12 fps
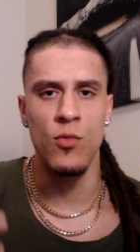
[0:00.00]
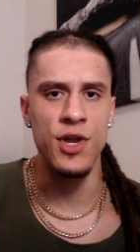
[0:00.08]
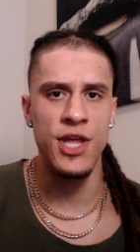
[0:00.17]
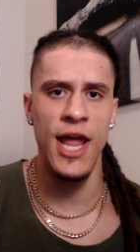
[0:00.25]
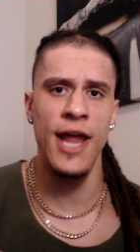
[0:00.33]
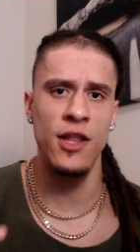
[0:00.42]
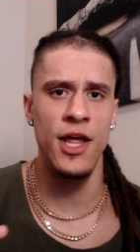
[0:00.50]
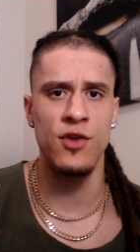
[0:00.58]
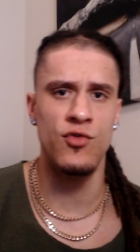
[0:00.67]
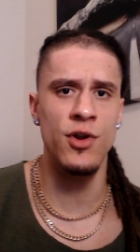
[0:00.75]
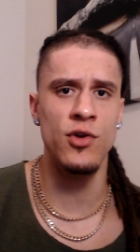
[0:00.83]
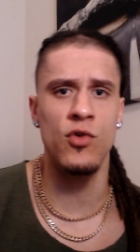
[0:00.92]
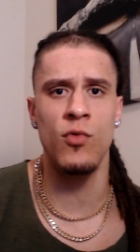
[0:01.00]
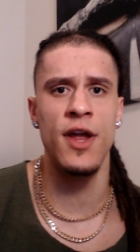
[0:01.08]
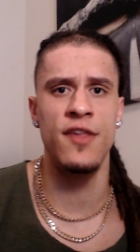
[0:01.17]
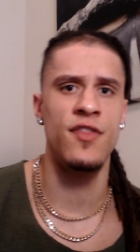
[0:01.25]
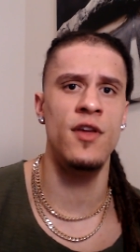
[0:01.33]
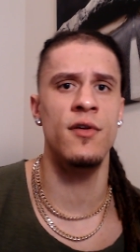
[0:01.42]
we can't let critical
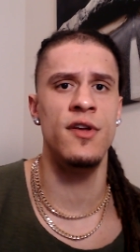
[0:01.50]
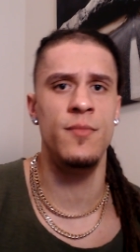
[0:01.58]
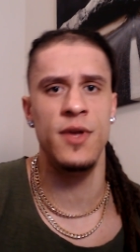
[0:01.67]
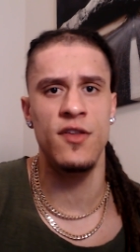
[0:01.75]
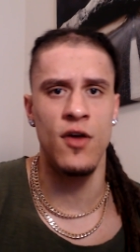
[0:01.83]
race theory be